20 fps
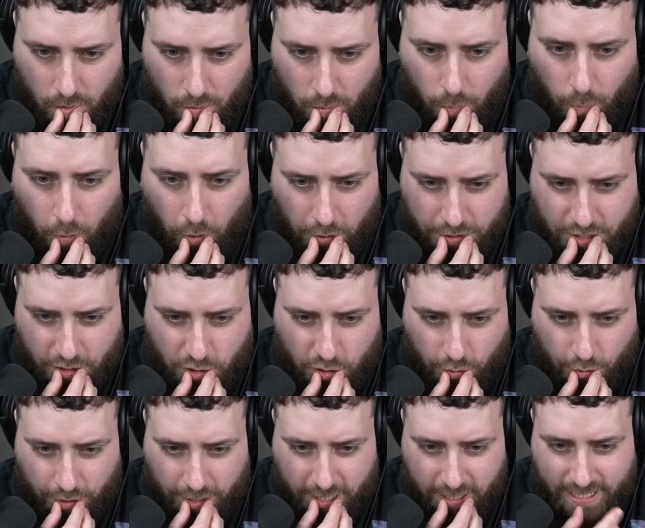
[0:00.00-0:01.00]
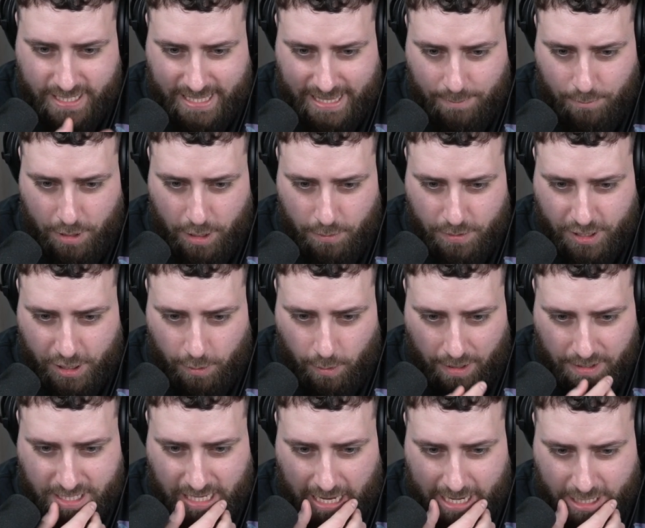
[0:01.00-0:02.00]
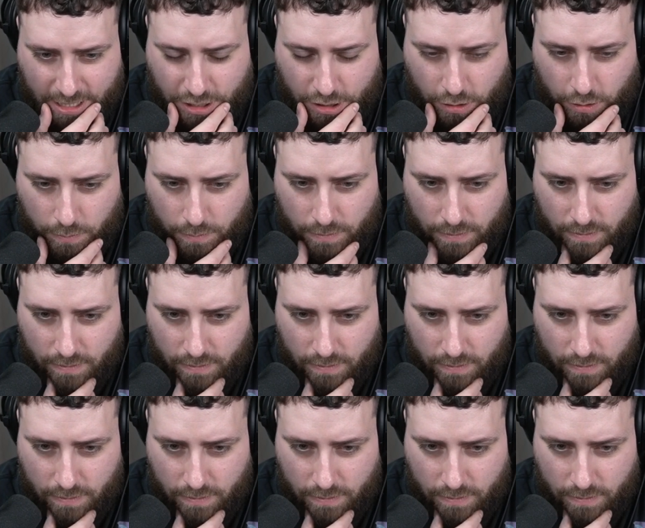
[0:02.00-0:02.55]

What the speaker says: Water Shuriken to the Mewtwo, I'd assume.